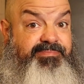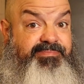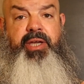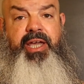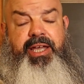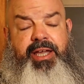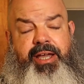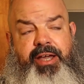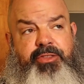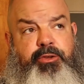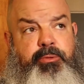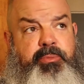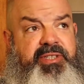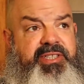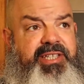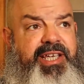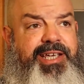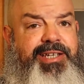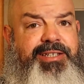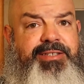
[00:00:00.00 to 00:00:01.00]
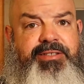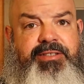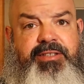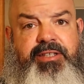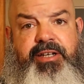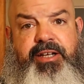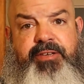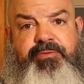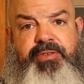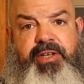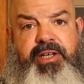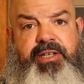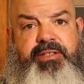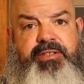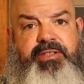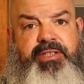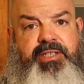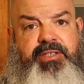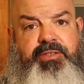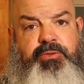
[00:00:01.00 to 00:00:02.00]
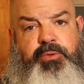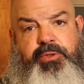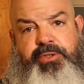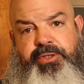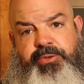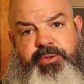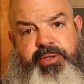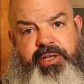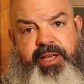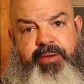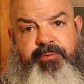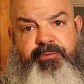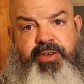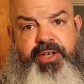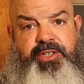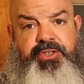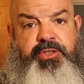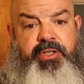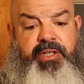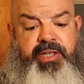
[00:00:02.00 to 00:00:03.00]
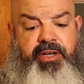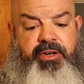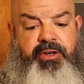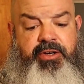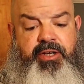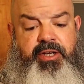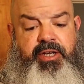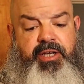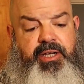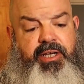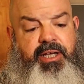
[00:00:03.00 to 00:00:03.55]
Okay, other mistakes that I've done since we're doing a confessional here.